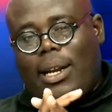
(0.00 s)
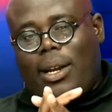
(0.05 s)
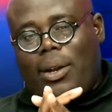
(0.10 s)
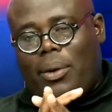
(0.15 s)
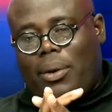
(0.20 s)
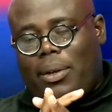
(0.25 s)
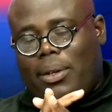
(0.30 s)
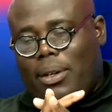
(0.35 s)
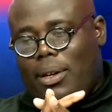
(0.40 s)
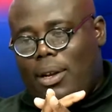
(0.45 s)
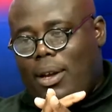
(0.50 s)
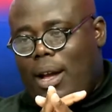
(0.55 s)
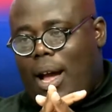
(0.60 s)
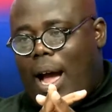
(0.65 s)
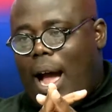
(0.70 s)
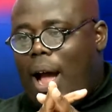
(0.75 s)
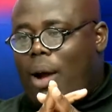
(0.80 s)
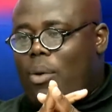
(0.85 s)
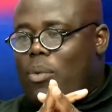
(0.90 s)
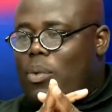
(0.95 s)
say, look,
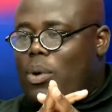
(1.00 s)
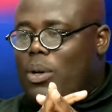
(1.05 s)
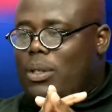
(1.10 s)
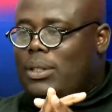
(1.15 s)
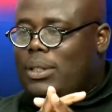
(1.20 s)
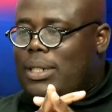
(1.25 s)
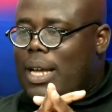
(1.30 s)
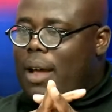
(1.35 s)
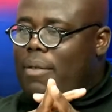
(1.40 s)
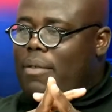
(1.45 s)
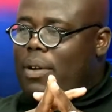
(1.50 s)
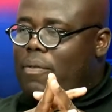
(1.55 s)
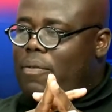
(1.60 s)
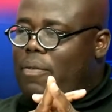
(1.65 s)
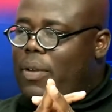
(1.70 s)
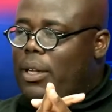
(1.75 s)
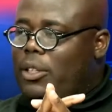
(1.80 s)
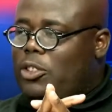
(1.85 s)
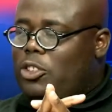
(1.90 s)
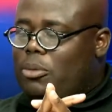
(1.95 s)
I want
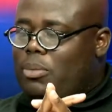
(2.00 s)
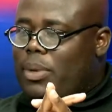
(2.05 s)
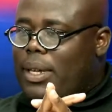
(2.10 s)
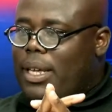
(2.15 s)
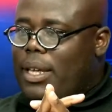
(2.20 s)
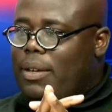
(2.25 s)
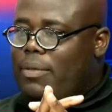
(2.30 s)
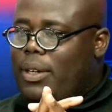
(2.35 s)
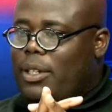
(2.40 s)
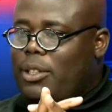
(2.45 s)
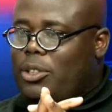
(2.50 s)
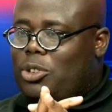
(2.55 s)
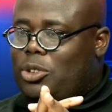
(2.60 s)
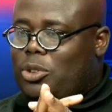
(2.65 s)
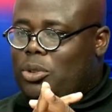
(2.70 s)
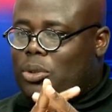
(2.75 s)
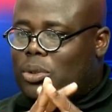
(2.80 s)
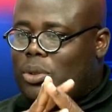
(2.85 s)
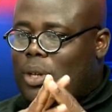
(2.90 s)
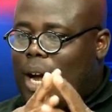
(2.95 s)
everything to be given
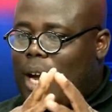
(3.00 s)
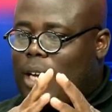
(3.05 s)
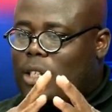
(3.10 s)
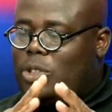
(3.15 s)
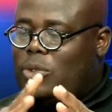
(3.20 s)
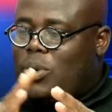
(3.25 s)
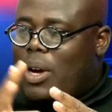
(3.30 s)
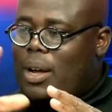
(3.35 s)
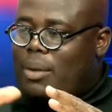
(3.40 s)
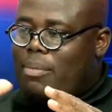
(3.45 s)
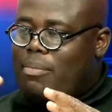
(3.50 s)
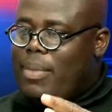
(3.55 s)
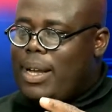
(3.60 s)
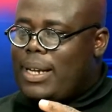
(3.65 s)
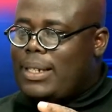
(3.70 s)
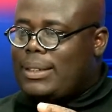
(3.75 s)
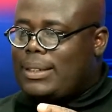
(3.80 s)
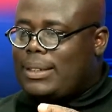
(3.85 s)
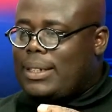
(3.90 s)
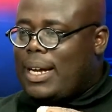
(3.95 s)
to Adwoa,
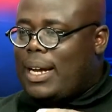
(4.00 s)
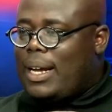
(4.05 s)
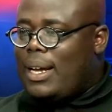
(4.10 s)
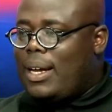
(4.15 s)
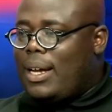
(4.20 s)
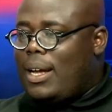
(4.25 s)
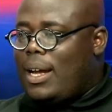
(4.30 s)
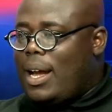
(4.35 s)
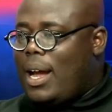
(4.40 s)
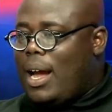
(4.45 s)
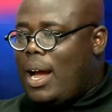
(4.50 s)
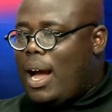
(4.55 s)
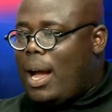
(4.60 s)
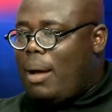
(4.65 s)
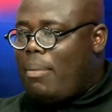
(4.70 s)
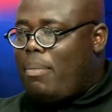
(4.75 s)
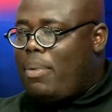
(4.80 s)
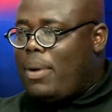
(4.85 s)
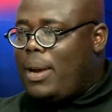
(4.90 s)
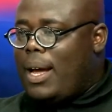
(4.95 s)
Mensah,
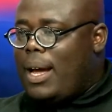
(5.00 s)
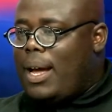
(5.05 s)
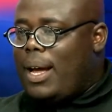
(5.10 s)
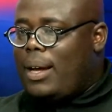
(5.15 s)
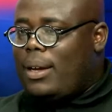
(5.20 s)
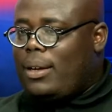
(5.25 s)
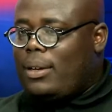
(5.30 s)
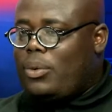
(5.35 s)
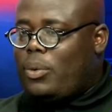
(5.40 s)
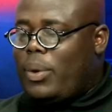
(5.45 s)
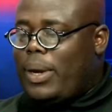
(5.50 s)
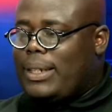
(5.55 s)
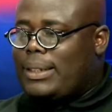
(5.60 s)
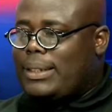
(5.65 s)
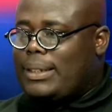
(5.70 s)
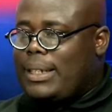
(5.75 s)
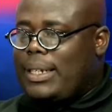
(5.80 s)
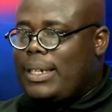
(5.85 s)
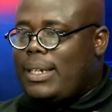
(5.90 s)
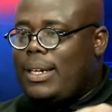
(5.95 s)
Abena,
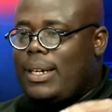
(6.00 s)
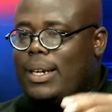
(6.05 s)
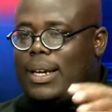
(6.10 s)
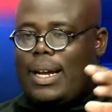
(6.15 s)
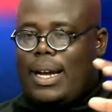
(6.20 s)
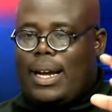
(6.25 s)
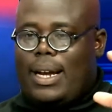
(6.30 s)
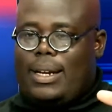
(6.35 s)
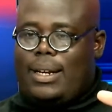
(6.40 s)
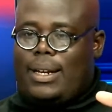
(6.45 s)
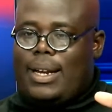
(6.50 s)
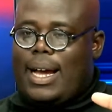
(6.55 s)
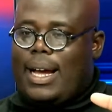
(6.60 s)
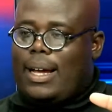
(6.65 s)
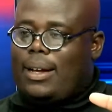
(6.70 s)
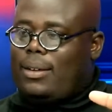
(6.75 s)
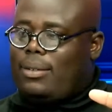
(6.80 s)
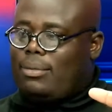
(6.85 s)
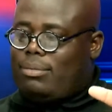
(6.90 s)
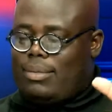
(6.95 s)
Kwesi, and
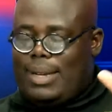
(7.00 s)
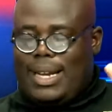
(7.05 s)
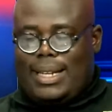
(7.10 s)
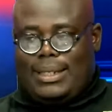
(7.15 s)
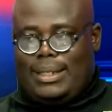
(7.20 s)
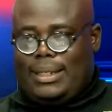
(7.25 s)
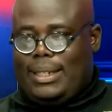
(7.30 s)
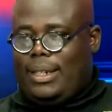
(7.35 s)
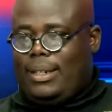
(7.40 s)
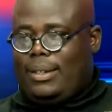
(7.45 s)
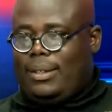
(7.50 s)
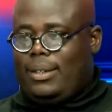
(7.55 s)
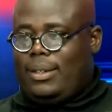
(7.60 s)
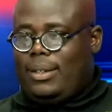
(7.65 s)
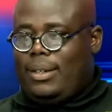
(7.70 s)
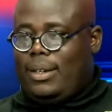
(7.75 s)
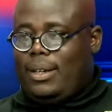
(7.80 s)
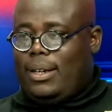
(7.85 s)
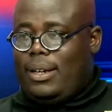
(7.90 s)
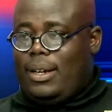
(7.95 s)
that's it.
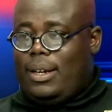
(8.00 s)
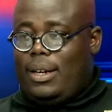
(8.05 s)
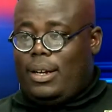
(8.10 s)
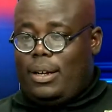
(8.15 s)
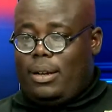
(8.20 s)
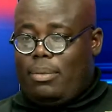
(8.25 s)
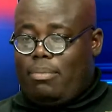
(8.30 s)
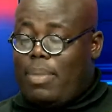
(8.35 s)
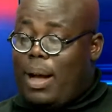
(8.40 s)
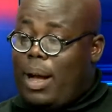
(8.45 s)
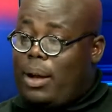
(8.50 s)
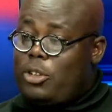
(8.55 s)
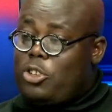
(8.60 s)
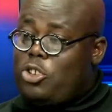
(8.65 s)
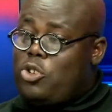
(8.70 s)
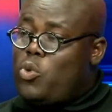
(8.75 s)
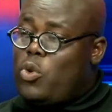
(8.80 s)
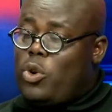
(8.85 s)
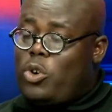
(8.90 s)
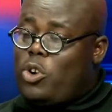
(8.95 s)
But
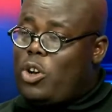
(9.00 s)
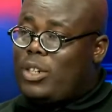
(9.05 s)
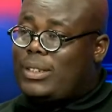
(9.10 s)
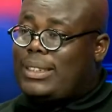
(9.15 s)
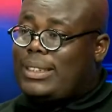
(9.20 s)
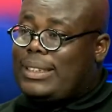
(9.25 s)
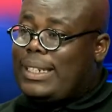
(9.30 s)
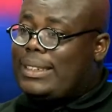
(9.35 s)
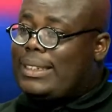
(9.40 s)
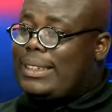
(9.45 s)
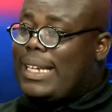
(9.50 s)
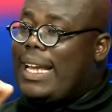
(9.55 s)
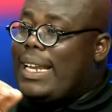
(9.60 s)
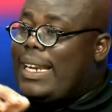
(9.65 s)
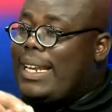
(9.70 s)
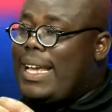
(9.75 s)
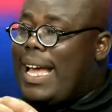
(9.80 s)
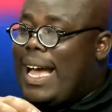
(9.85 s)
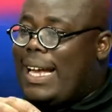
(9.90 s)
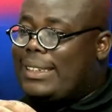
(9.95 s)
you will not state
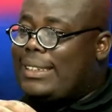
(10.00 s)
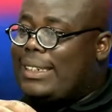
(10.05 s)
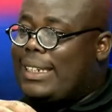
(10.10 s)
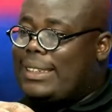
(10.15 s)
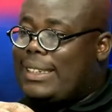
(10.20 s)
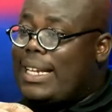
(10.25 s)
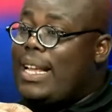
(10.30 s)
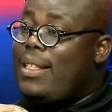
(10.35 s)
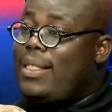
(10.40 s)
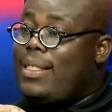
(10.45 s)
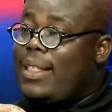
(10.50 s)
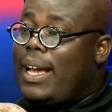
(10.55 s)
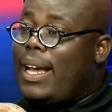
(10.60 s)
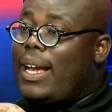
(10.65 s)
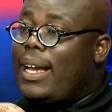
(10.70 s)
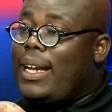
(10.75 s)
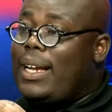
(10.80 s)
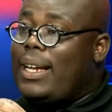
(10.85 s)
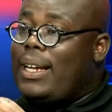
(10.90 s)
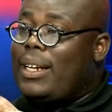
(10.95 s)
any assets in
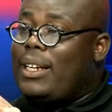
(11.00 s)
there.